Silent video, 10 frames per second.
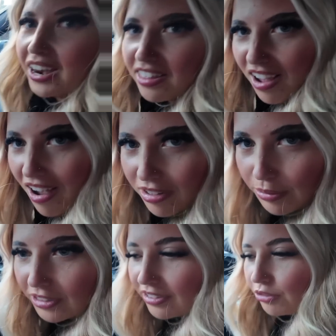in the arse
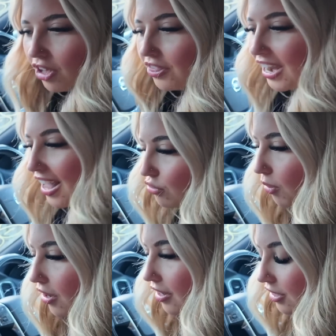because it was on the last
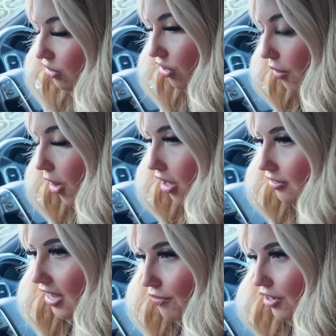one and it's so hard
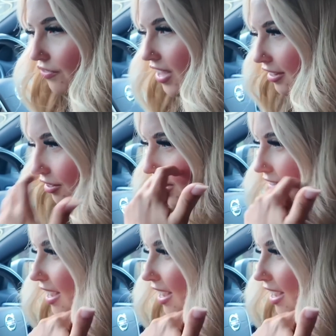to get rid of the SRS